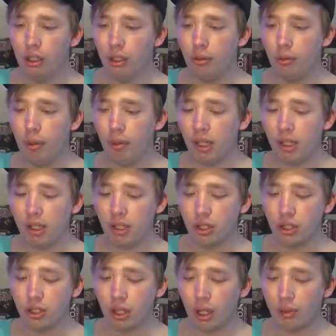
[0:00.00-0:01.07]
Maybe this is a
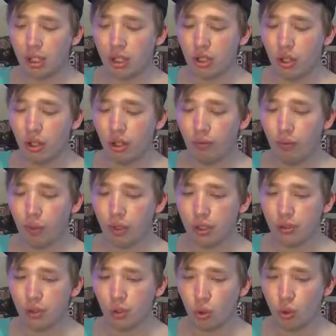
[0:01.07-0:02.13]
good time to start on force
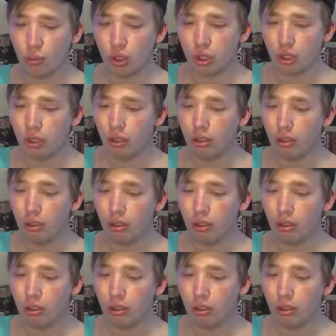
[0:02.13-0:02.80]
absorption.